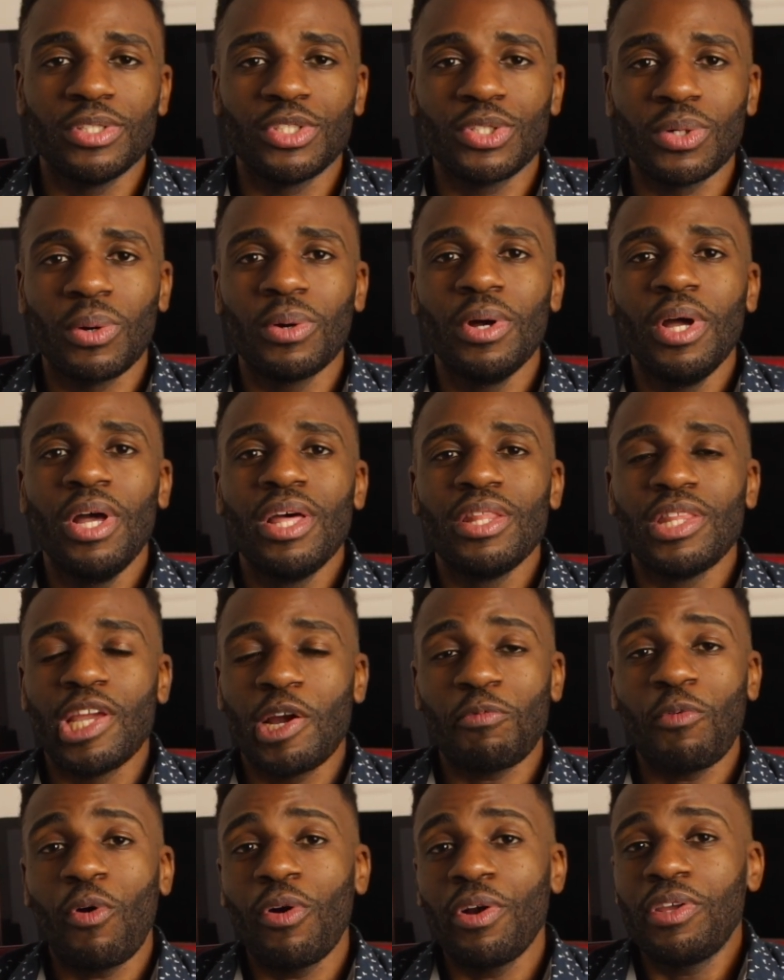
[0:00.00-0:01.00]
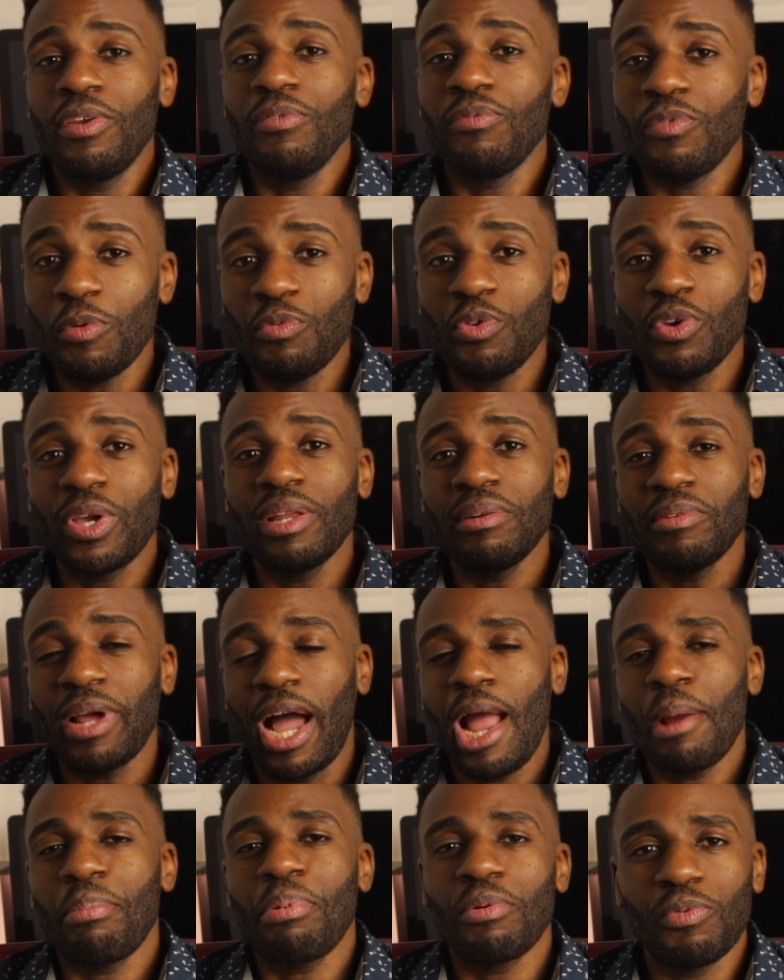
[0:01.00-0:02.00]
So therefore, if you can
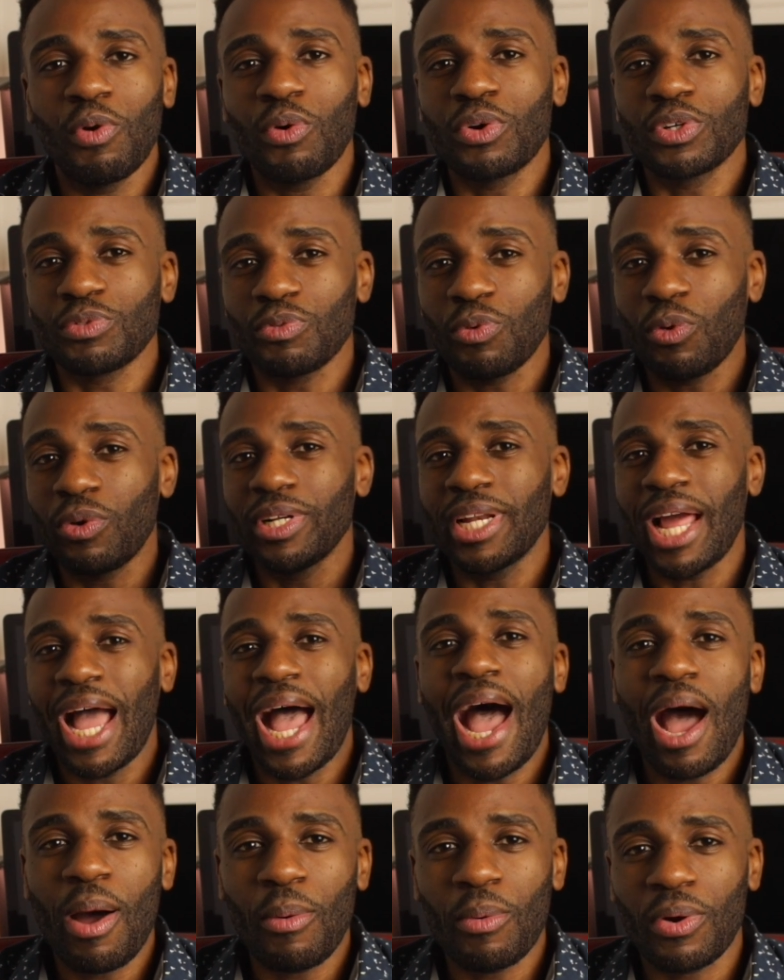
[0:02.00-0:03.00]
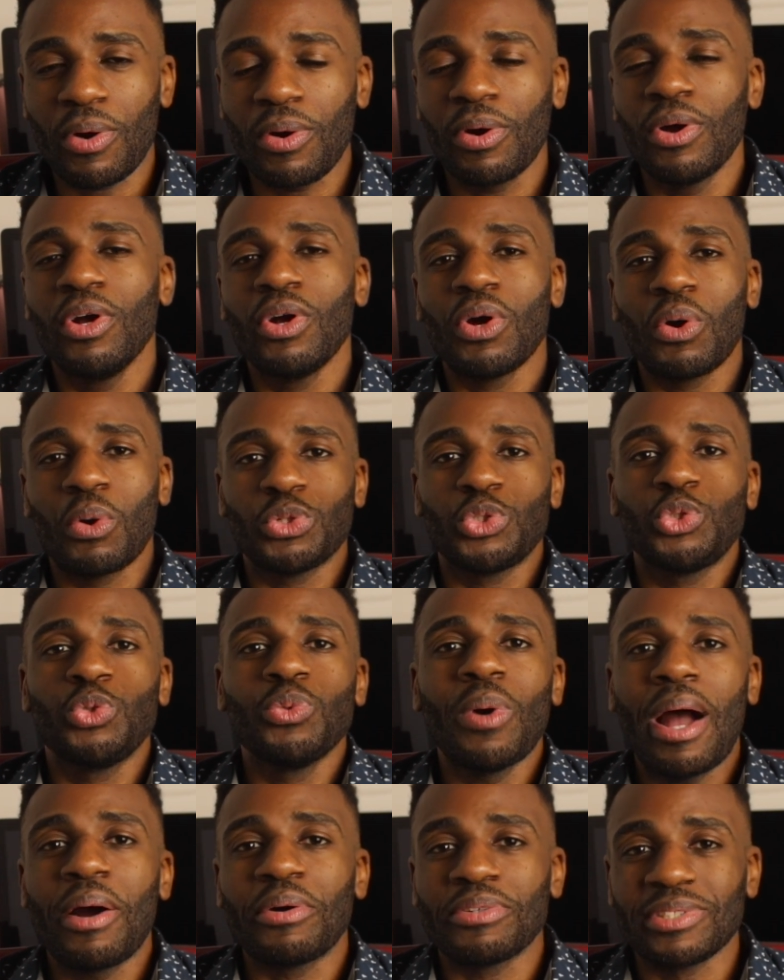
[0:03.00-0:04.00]
hyper focus for an hour or
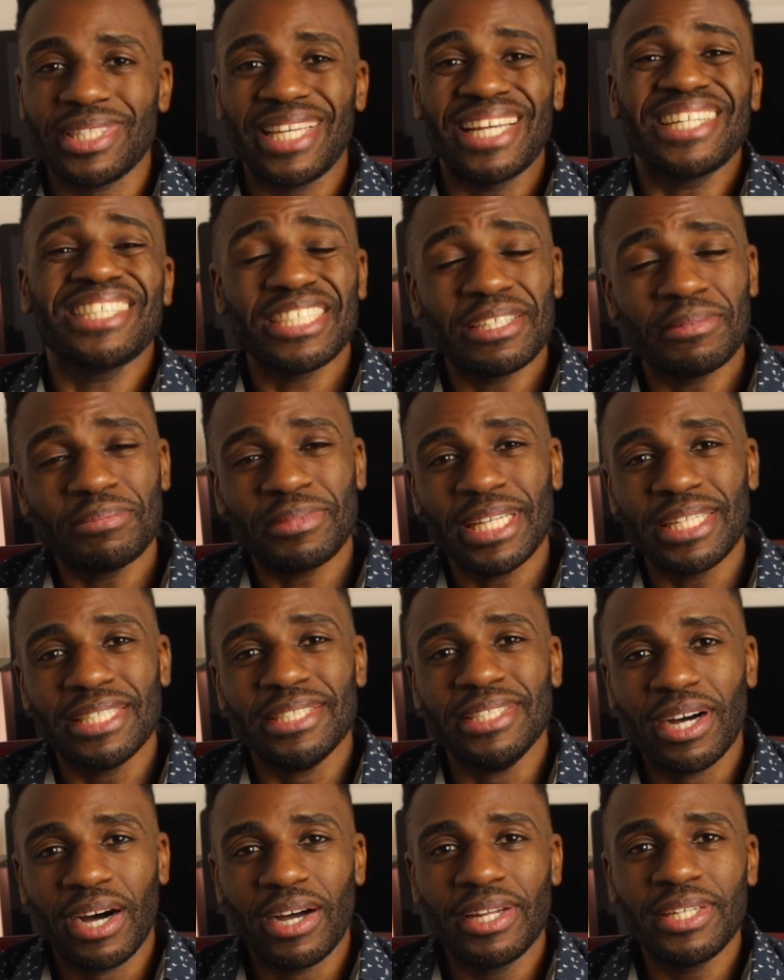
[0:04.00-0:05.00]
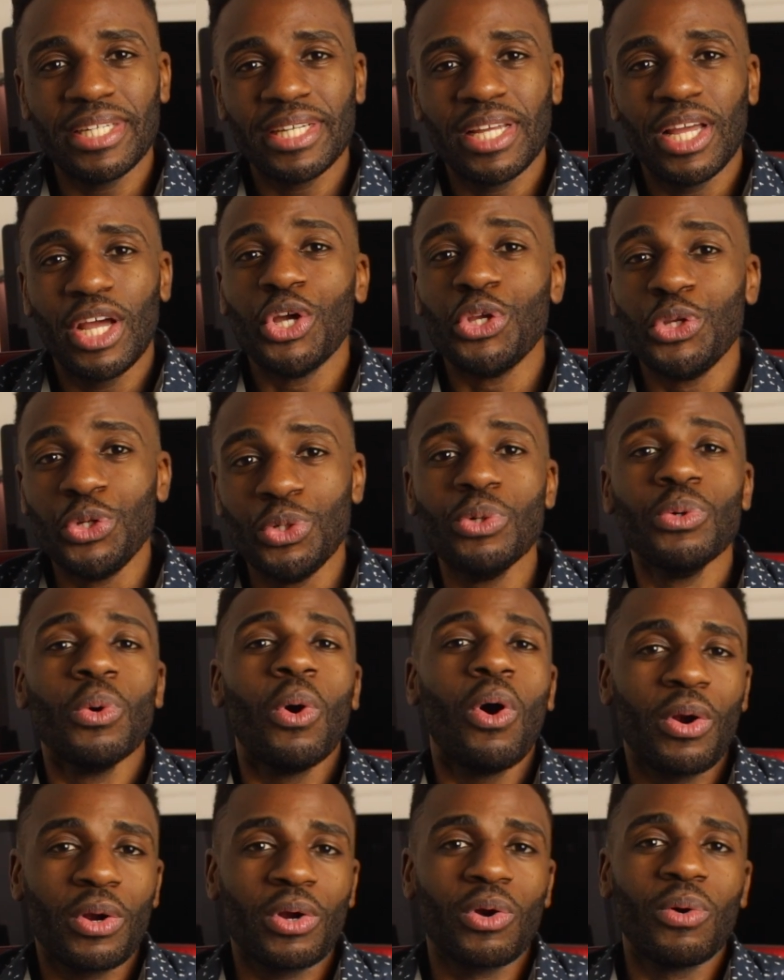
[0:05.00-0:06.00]
2 hours, get something done, you
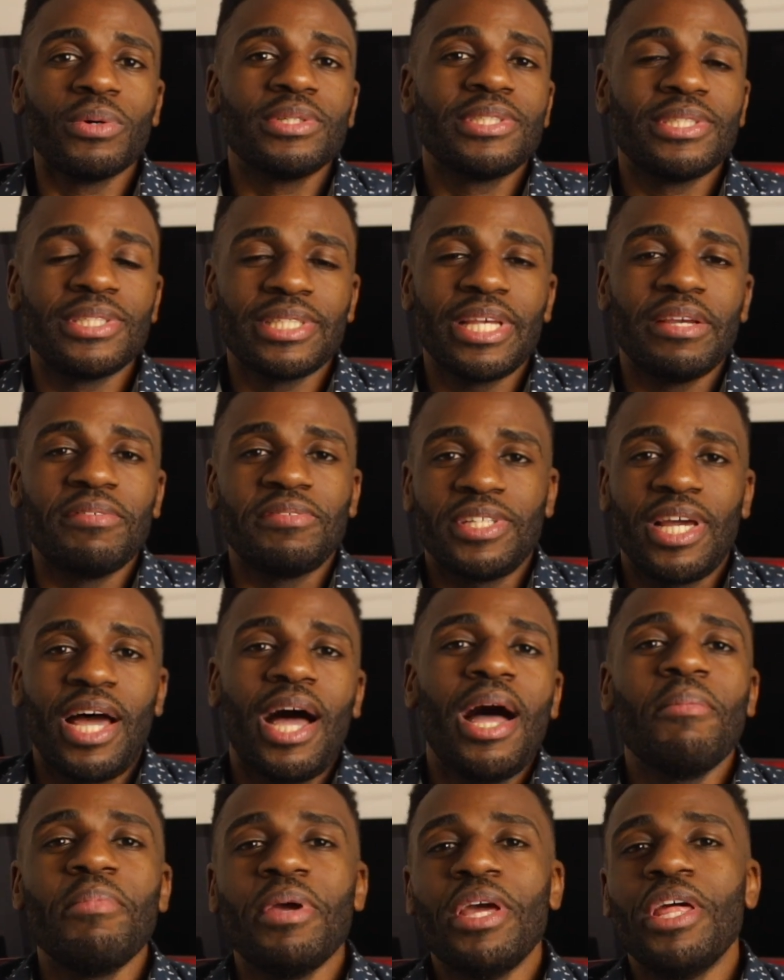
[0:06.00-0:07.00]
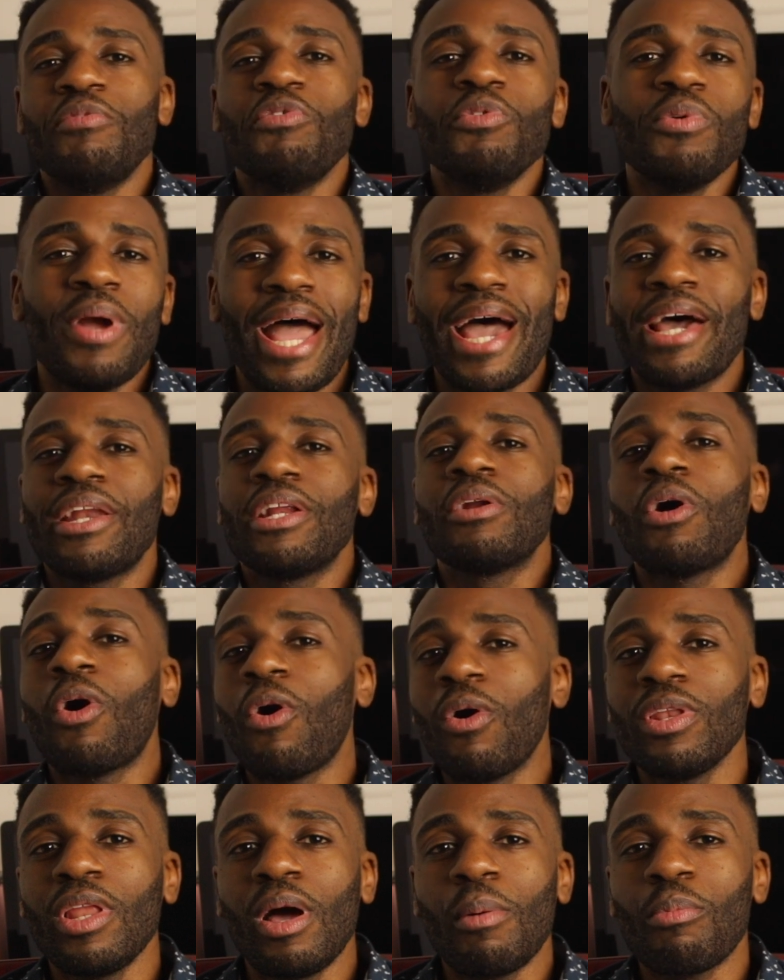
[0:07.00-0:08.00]
are going to save time if you add it
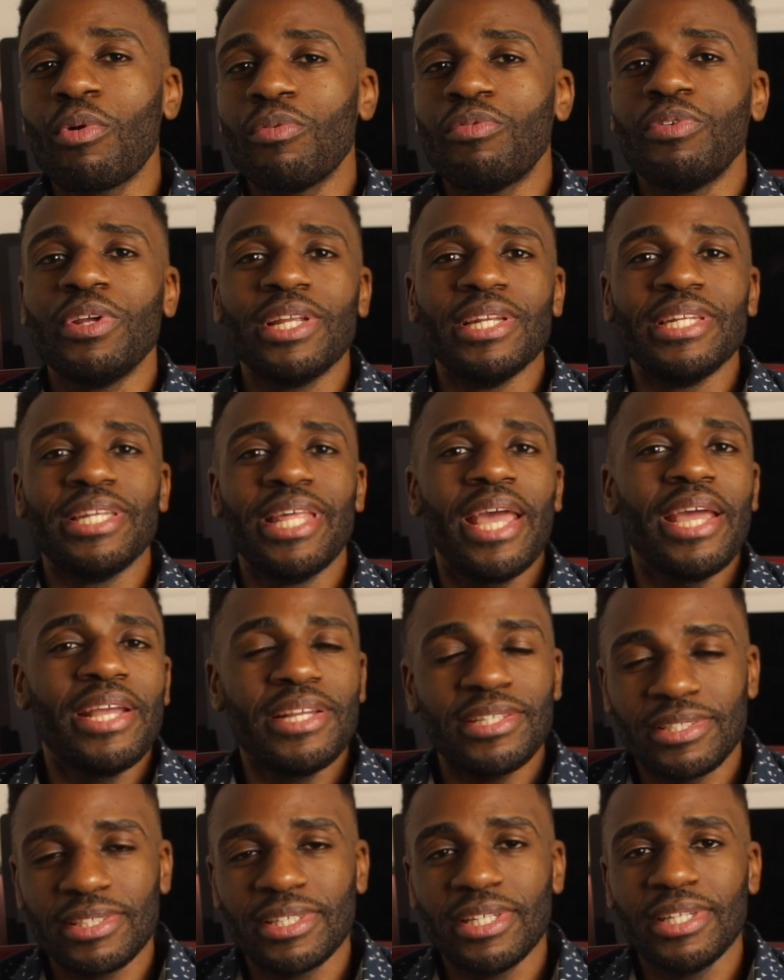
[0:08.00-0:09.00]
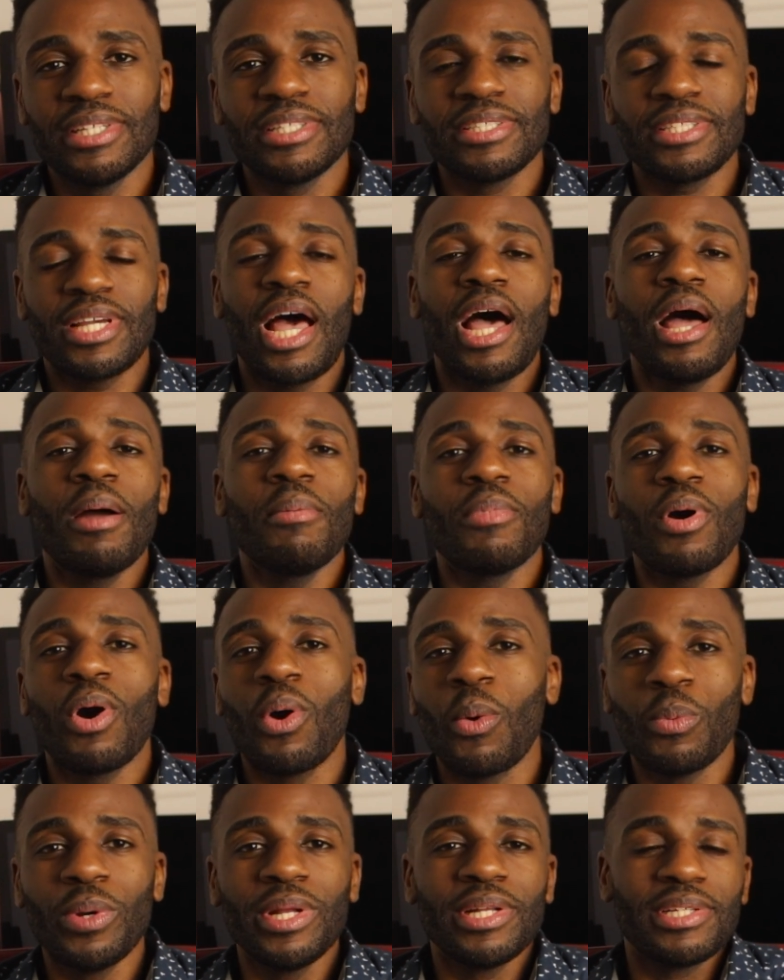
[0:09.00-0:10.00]
all up within a day's time, a
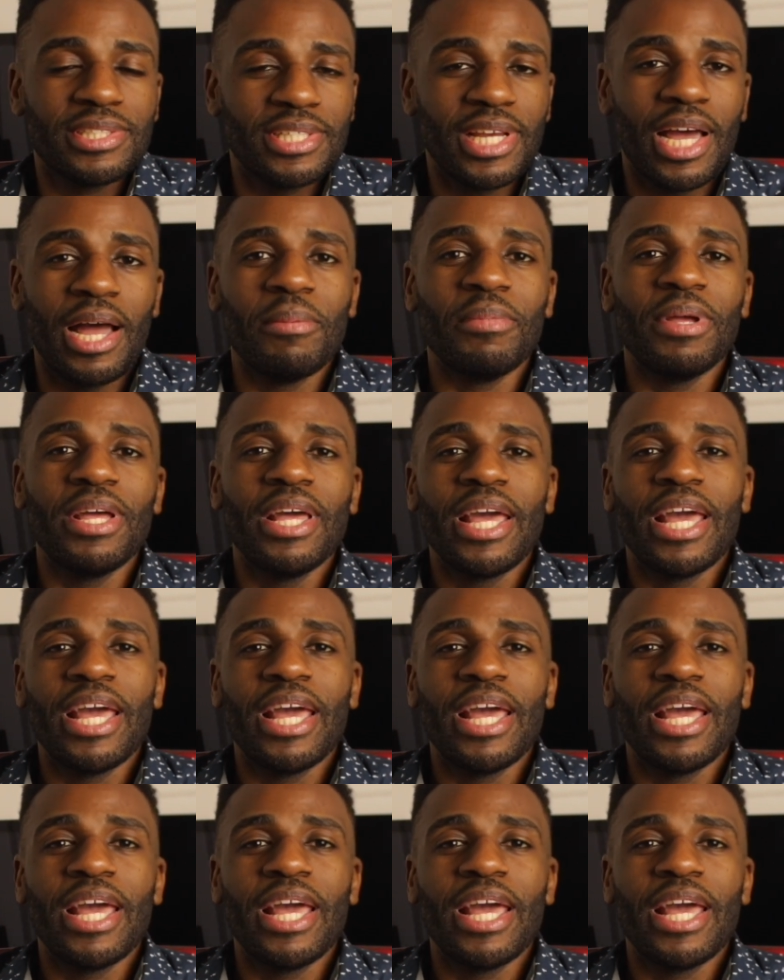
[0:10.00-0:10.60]
week's time.